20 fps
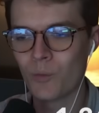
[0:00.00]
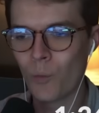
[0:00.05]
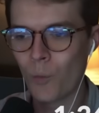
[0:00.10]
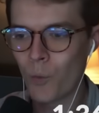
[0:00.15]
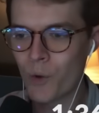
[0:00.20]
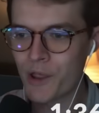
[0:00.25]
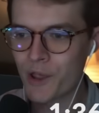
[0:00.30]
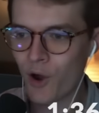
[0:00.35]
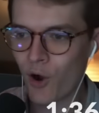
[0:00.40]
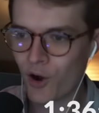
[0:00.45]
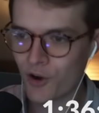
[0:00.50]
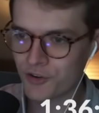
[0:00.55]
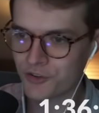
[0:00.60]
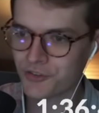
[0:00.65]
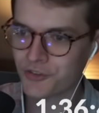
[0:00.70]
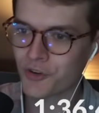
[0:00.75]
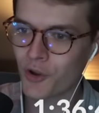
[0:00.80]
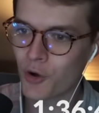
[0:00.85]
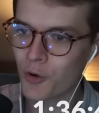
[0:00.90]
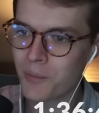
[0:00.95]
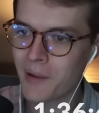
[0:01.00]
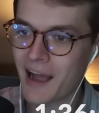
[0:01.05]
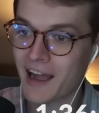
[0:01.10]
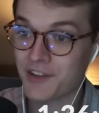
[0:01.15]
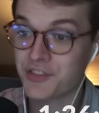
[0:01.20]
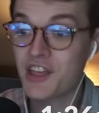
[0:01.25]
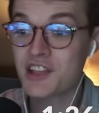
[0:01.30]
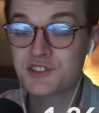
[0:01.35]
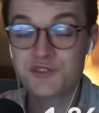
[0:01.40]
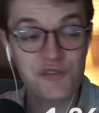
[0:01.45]
We are so
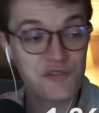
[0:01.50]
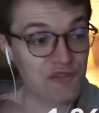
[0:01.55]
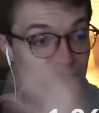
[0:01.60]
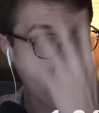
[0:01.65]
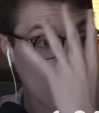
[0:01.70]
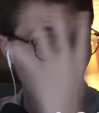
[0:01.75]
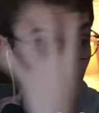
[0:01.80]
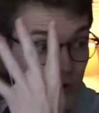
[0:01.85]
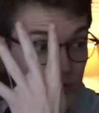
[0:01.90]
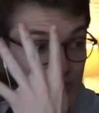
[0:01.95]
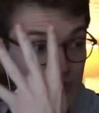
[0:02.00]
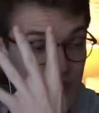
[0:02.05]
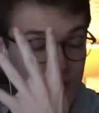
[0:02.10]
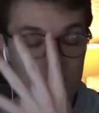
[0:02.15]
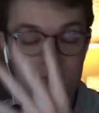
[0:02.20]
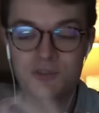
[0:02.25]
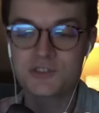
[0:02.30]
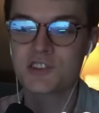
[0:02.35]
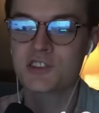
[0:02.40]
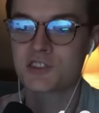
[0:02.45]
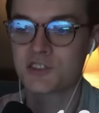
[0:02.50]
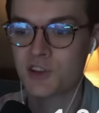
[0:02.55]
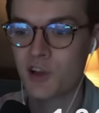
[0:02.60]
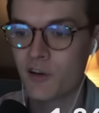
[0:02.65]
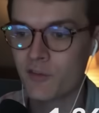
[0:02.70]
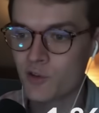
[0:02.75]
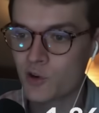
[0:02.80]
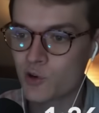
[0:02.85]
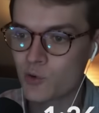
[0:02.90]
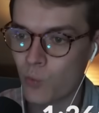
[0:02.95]
back. That's 4 gyms
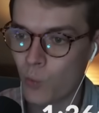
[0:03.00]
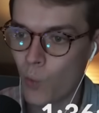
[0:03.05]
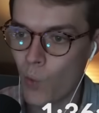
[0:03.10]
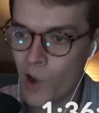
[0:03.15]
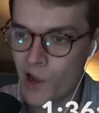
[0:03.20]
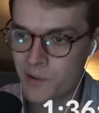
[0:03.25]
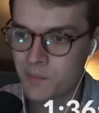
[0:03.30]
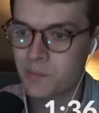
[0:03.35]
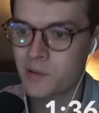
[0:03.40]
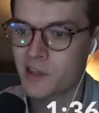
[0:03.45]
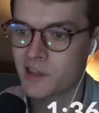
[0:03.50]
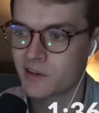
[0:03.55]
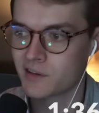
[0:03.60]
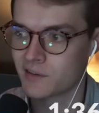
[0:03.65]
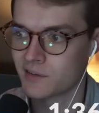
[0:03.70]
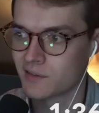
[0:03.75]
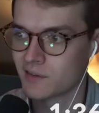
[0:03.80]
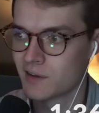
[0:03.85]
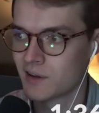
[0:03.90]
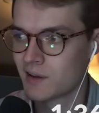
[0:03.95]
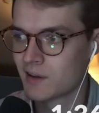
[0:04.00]
discovered, 1 beaten.